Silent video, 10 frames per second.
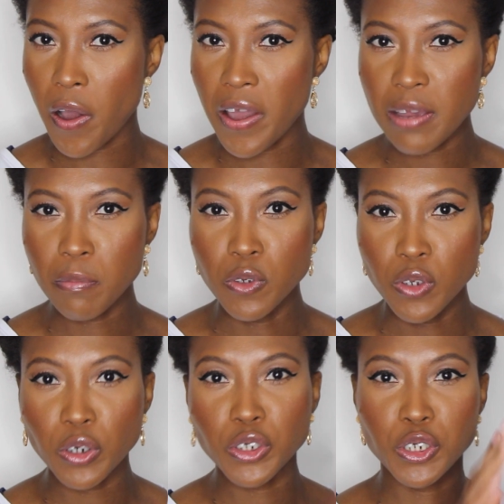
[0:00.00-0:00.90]
I
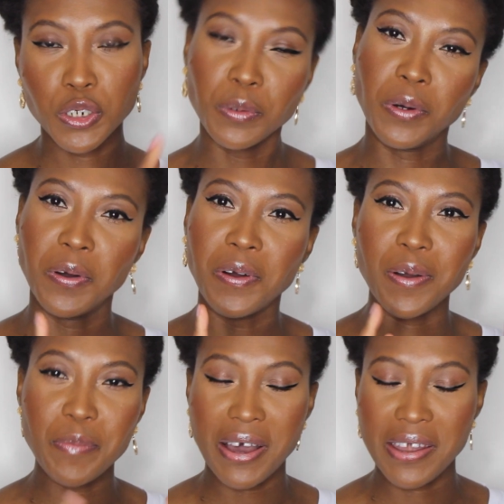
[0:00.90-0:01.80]
am not sure
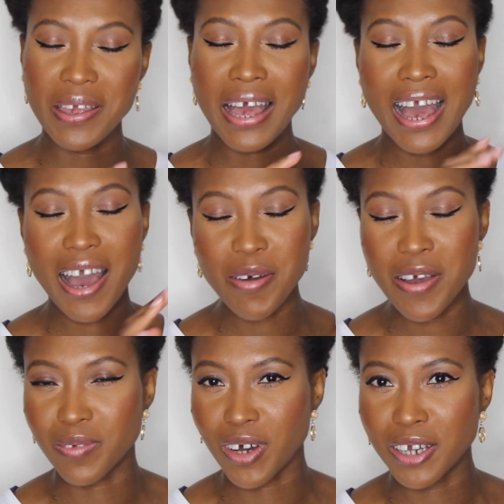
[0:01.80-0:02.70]
about it.
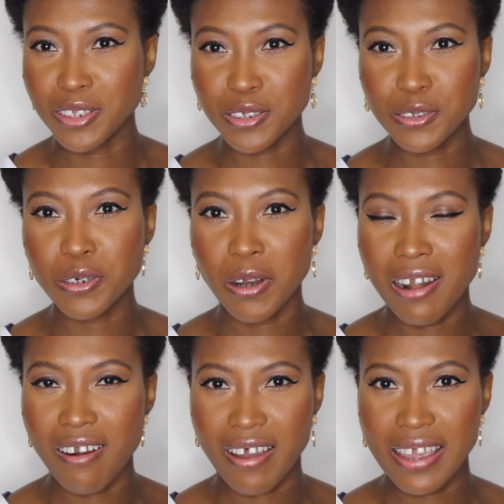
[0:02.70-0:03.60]
However, I do not
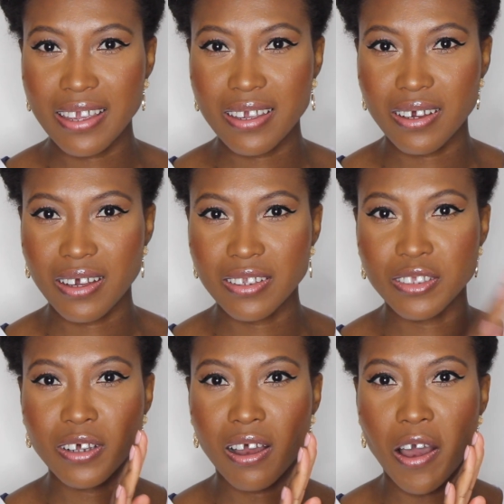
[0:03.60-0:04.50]
like,
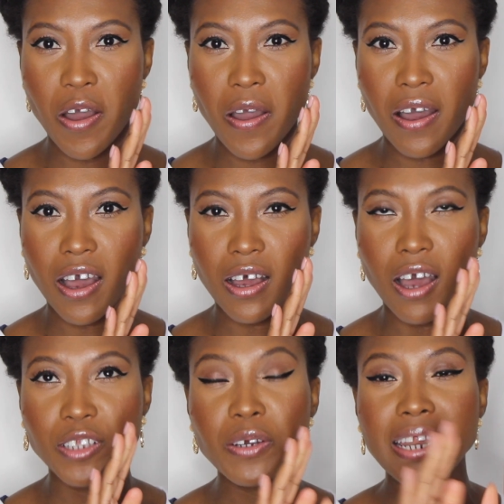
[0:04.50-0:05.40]

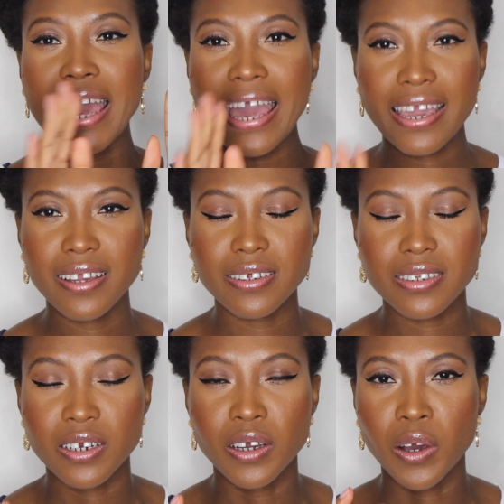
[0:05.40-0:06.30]
I don't
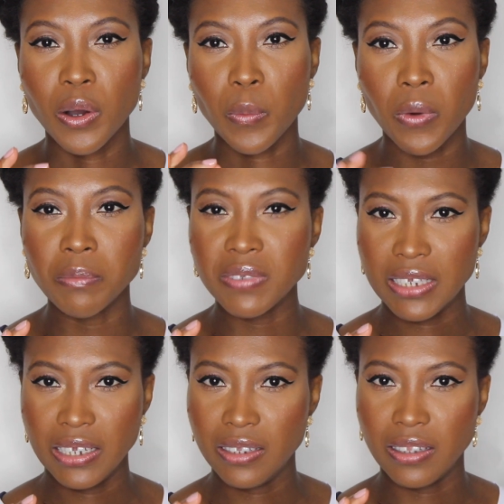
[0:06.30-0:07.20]
hate what I'm
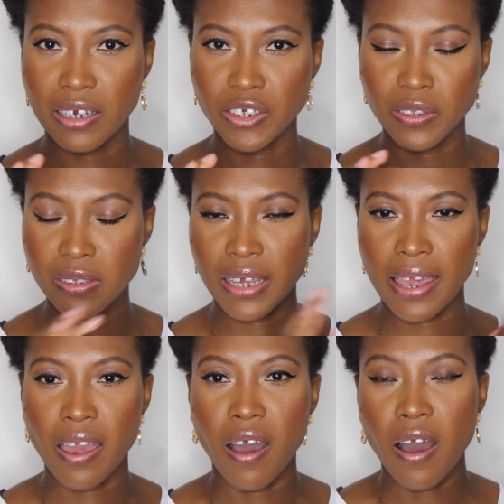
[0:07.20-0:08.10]
seeing, I should
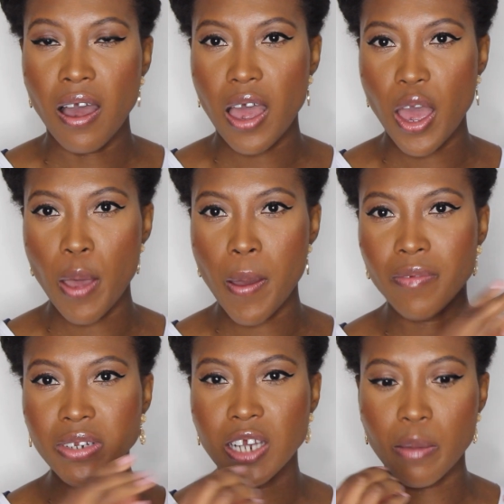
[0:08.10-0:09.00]
say.
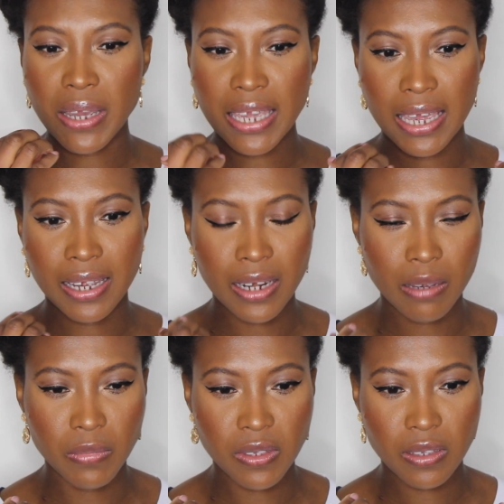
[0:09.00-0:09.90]
Every time I get a
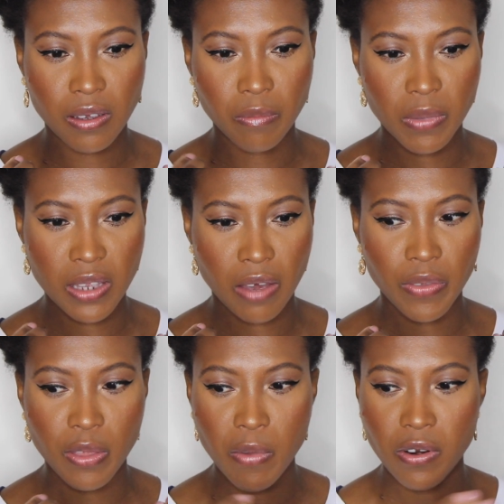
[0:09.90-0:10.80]
glimpse of
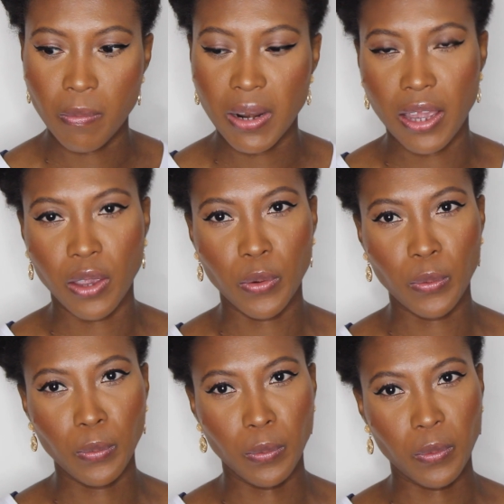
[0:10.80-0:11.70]
myself in the mirror, I'm like,
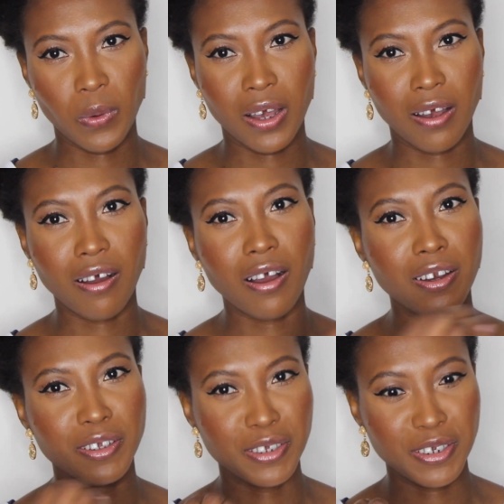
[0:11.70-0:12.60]
ooh,
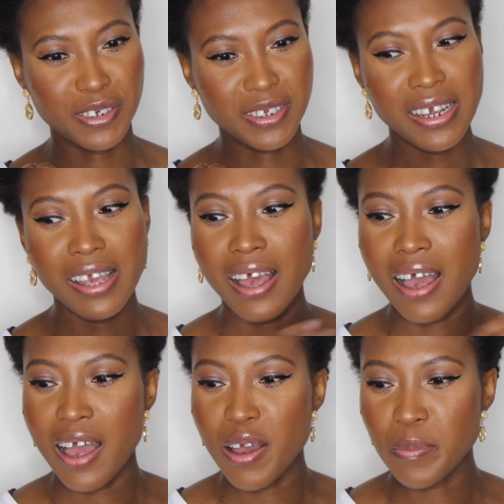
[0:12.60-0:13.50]
I look good.
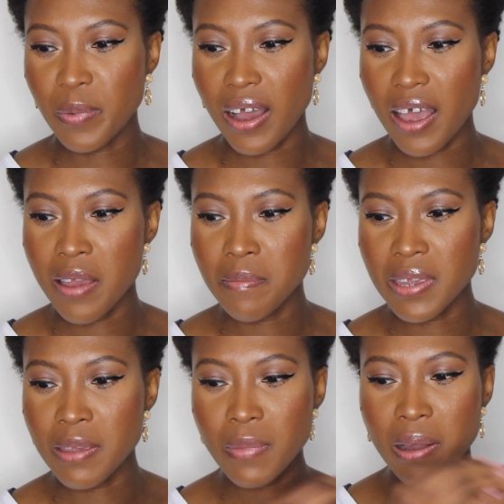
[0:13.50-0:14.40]
But
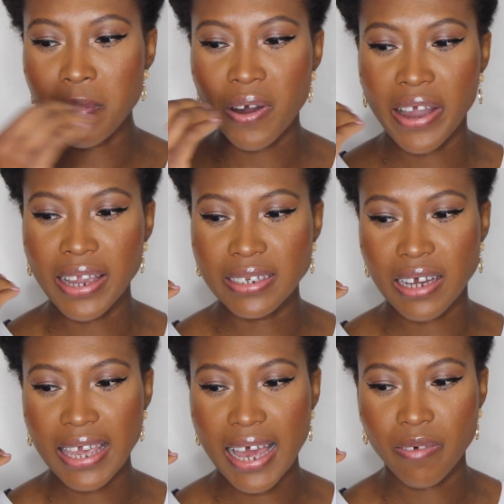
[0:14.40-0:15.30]
in my mind,
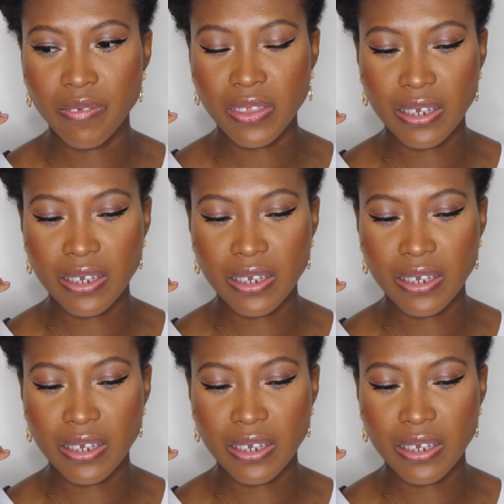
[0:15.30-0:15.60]
I have